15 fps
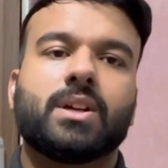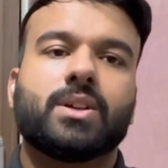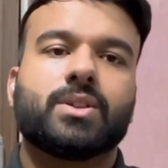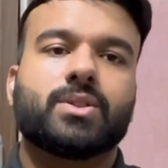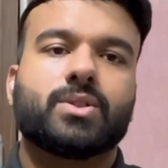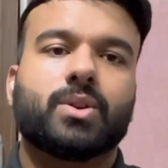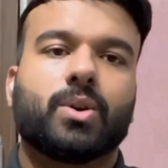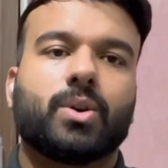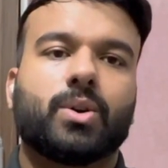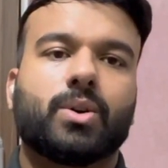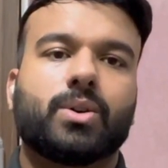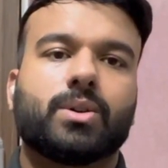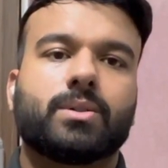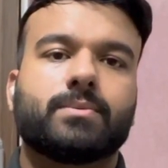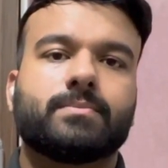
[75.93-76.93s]

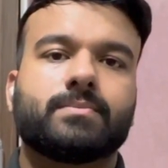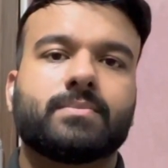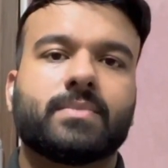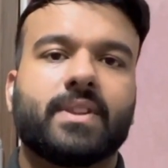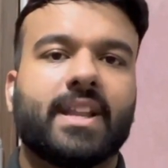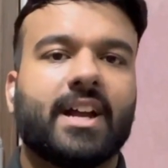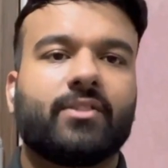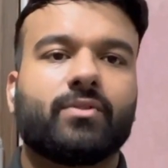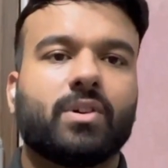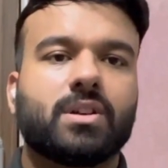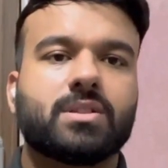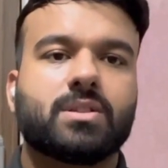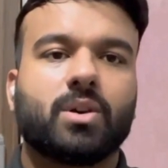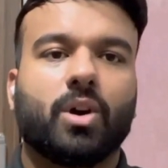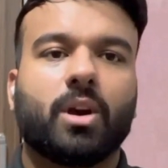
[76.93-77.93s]
So that
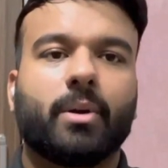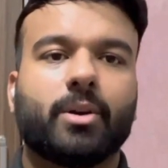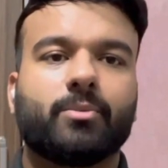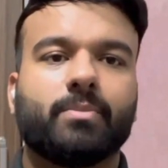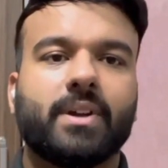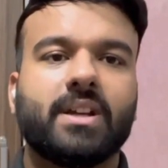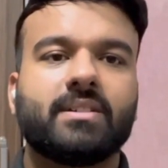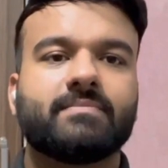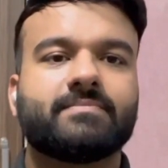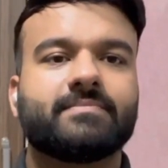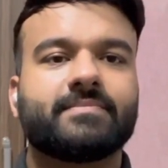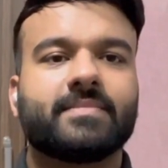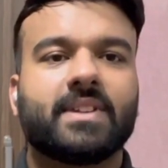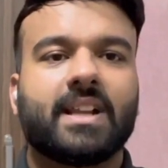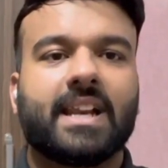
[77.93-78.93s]
was all about me.
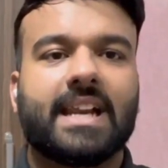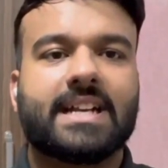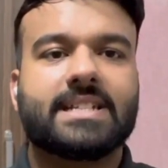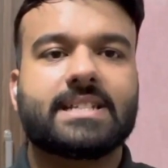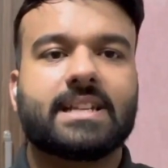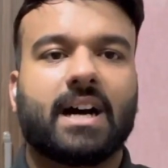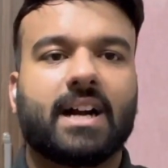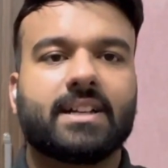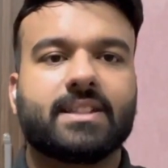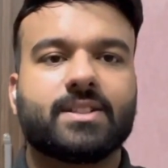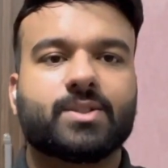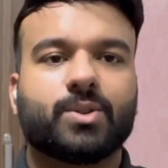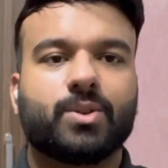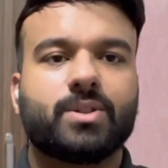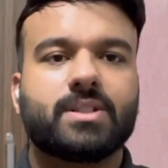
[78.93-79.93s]
Let's start this
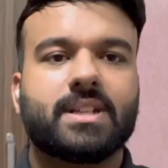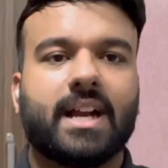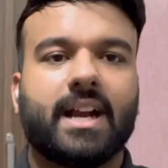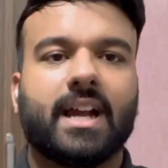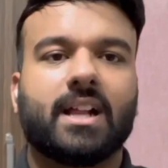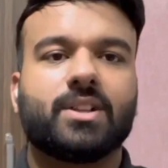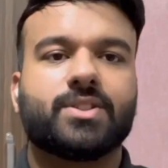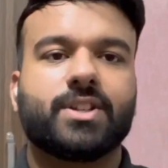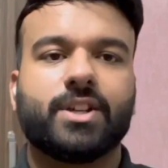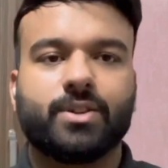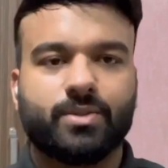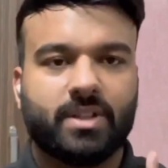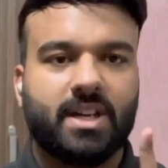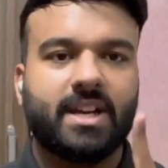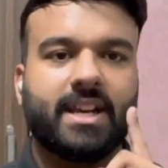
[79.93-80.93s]
course and I'll see you
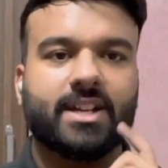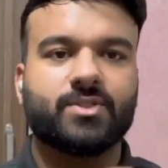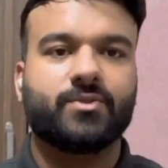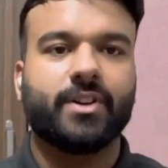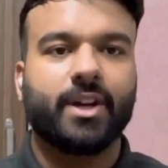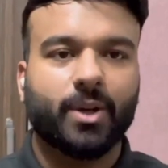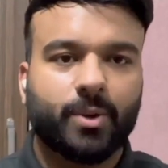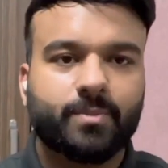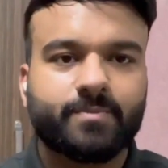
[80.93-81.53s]
in the next video.